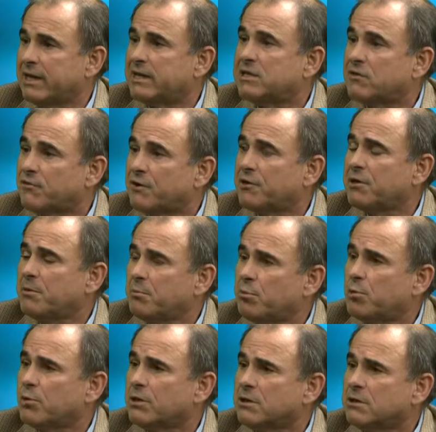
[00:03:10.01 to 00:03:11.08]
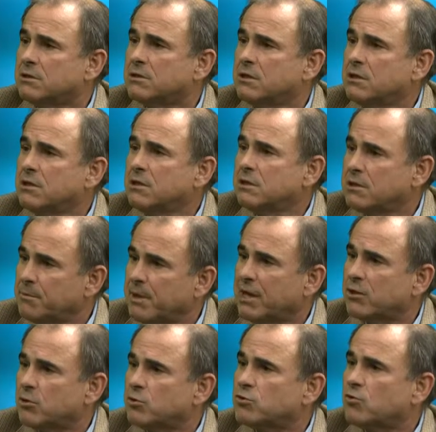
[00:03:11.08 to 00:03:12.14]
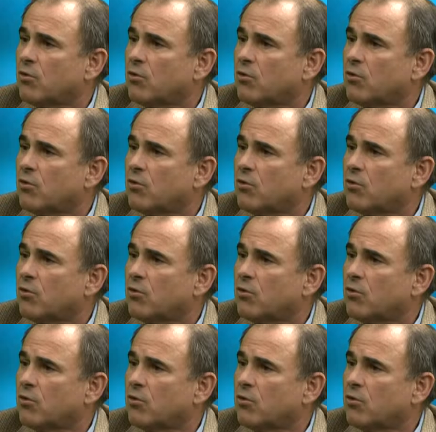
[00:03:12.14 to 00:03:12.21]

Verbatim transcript: and it's very important to make those